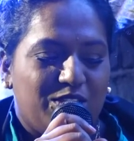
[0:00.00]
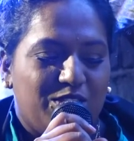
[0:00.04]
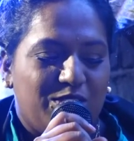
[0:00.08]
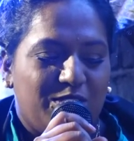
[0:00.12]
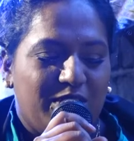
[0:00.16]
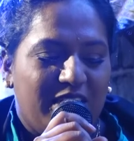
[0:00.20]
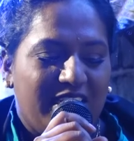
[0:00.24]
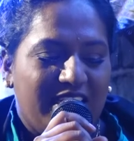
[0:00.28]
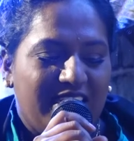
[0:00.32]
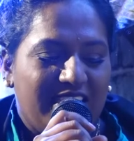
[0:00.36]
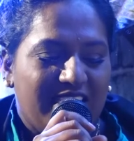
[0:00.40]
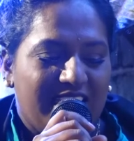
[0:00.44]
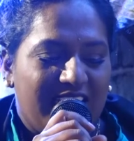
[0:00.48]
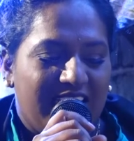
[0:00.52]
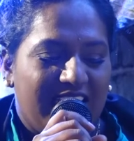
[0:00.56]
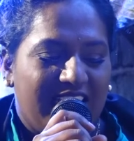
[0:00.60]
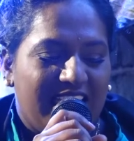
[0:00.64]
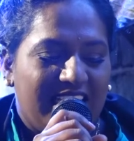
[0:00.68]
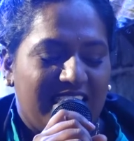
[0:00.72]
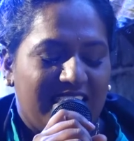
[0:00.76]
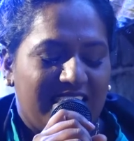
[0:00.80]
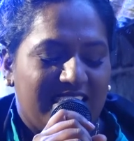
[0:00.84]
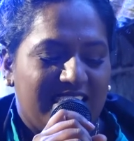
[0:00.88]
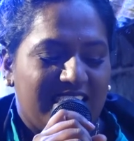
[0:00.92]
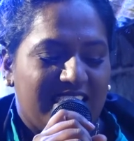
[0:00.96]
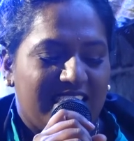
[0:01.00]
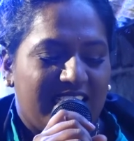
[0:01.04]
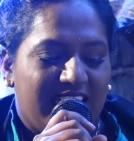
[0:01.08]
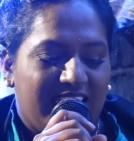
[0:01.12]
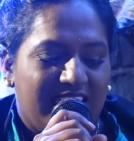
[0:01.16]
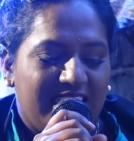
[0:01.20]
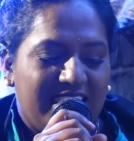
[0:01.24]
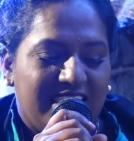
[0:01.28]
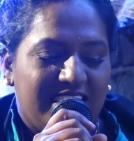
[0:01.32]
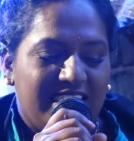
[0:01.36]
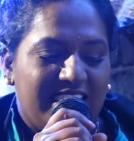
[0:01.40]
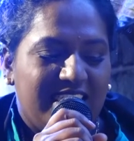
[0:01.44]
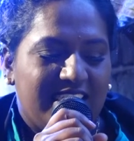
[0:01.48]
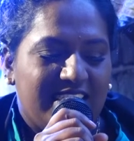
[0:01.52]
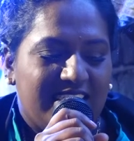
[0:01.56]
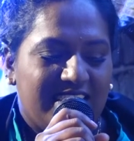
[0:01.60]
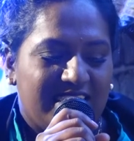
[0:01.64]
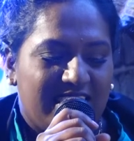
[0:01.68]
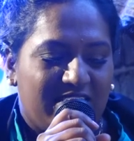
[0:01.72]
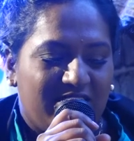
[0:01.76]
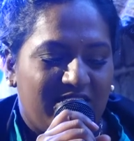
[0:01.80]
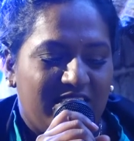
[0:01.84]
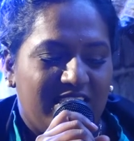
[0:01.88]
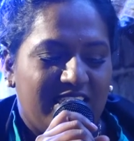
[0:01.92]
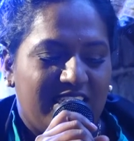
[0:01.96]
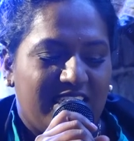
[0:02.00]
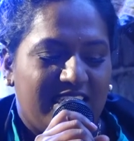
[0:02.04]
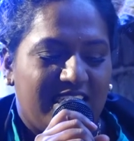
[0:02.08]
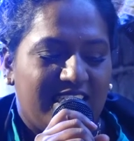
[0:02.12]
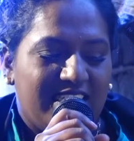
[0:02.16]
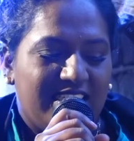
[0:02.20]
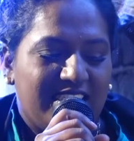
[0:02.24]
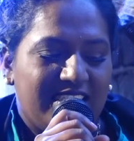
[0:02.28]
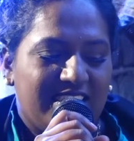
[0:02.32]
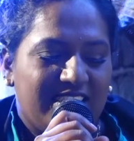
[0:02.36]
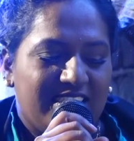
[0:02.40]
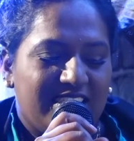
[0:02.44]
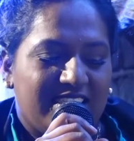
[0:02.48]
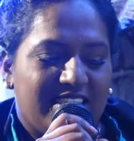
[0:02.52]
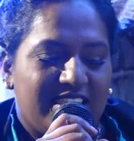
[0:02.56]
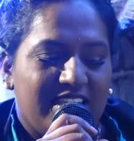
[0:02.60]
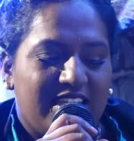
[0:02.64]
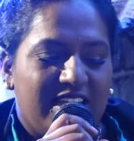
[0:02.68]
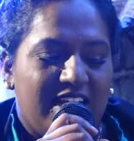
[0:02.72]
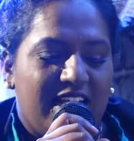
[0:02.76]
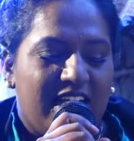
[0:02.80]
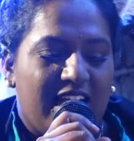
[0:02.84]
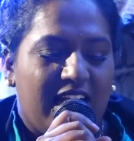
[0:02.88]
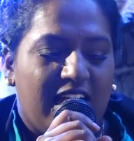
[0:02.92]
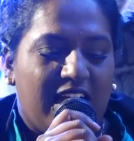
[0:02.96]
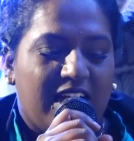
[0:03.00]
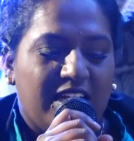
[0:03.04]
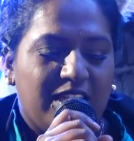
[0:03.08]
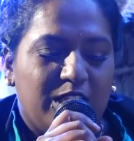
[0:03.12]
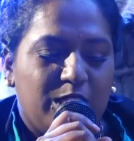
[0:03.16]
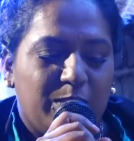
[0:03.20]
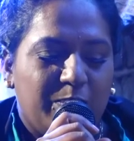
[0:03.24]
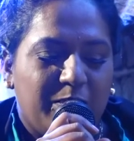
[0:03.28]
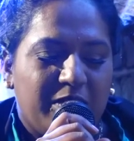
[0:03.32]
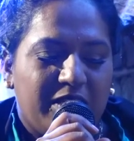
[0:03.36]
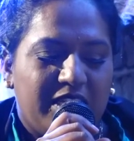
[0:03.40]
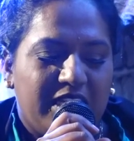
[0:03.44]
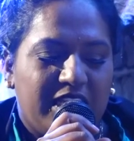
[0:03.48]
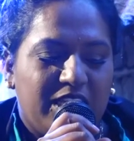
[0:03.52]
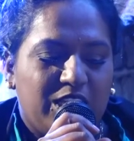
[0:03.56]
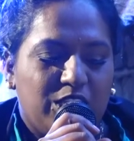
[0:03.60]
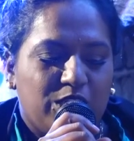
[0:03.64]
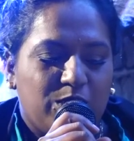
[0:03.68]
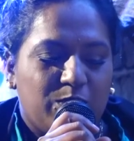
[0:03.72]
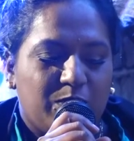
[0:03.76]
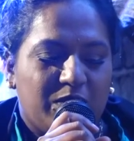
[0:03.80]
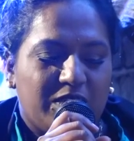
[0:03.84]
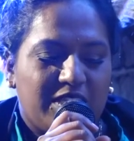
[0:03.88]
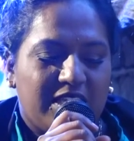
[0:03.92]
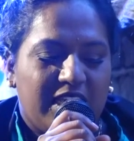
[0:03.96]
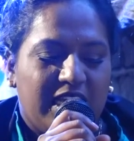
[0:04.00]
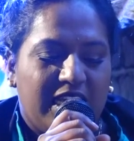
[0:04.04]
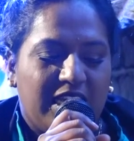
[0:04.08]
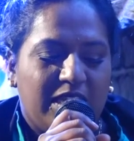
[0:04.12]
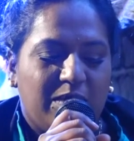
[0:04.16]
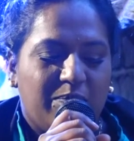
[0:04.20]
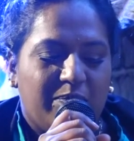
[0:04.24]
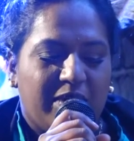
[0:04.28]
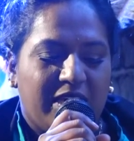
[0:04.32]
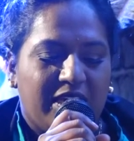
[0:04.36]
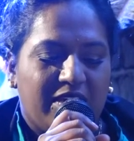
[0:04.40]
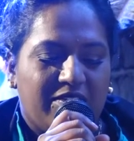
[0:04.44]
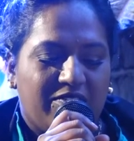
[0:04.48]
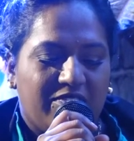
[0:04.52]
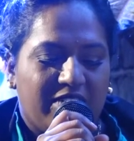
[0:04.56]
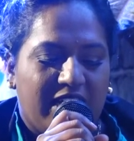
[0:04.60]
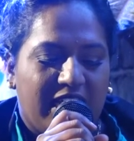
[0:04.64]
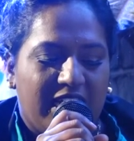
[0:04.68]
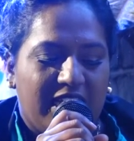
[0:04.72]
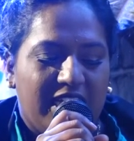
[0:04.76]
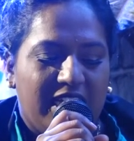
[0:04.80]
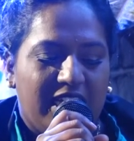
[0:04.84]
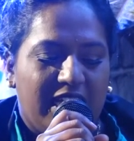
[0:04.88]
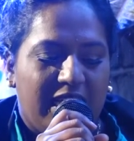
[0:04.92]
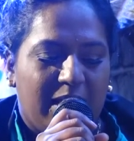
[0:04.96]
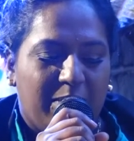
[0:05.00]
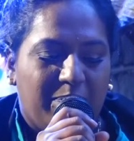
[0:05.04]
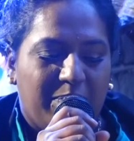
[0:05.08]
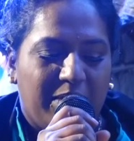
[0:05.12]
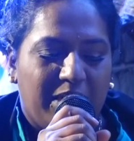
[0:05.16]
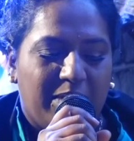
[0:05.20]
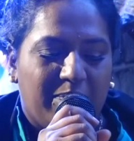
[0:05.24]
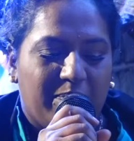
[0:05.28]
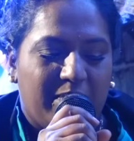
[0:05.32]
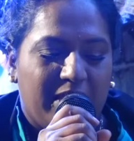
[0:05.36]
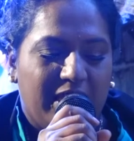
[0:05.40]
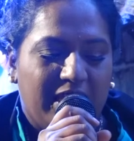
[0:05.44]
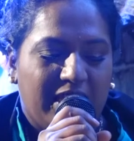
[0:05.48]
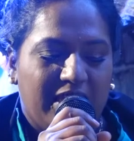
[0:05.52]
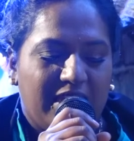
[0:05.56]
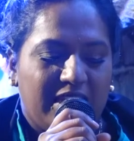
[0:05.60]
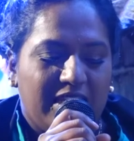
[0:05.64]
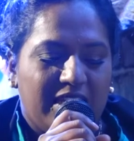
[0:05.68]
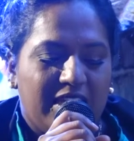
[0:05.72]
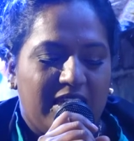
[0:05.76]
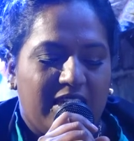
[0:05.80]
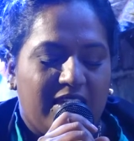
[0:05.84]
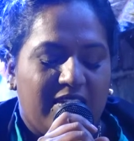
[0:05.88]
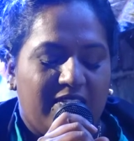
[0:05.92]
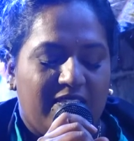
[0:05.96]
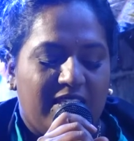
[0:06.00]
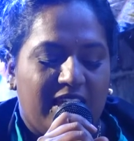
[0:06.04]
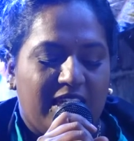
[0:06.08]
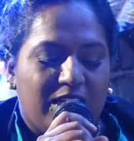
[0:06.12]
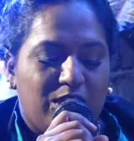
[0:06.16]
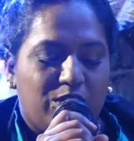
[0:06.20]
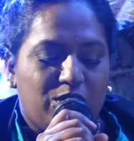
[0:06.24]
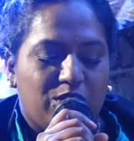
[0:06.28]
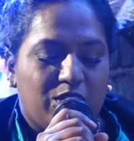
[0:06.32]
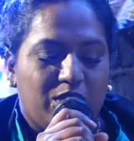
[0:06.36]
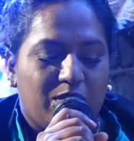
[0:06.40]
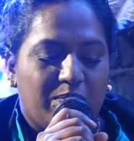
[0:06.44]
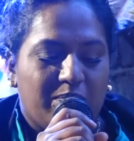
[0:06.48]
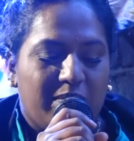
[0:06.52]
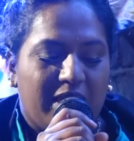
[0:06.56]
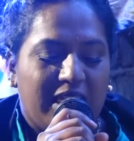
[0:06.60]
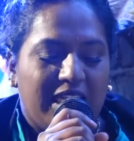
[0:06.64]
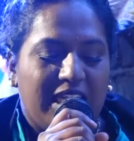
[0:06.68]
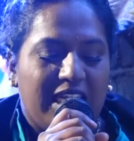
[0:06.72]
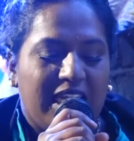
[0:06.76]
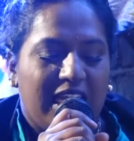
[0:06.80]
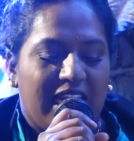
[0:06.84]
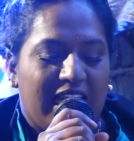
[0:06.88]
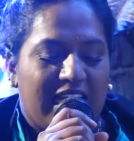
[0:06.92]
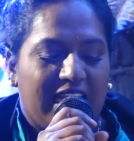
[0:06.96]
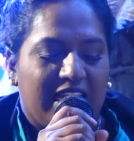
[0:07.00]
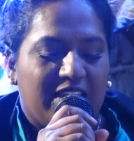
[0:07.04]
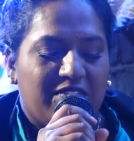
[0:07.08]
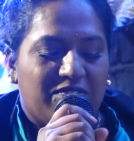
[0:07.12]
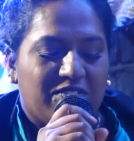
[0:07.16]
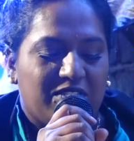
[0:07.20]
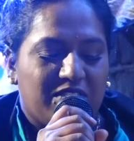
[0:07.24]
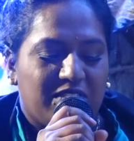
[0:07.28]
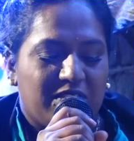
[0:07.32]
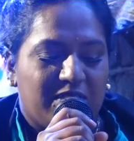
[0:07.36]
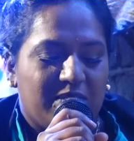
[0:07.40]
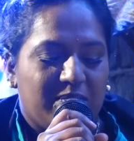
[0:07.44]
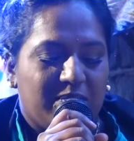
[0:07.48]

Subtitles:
During the late 1970s, Andhra Pradesh was hit by a viral epidemic that took many lives.